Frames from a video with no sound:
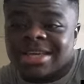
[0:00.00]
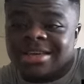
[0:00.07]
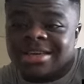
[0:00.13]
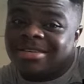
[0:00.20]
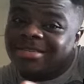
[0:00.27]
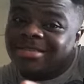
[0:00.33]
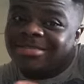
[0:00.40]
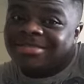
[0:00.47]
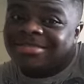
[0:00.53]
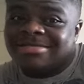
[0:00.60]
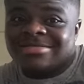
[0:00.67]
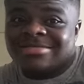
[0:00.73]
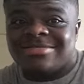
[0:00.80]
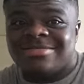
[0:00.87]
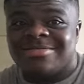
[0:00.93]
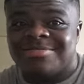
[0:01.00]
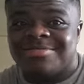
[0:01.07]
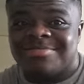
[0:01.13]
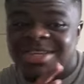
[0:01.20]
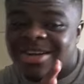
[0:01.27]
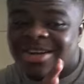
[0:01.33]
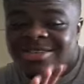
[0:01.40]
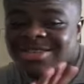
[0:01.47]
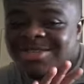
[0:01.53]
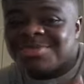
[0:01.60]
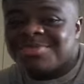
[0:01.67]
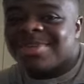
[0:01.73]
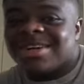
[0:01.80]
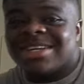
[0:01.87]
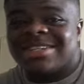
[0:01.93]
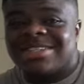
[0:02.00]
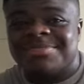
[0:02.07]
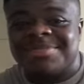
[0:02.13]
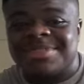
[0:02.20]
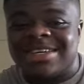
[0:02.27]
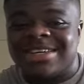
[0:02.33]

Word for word: niggas ain't beat out too much.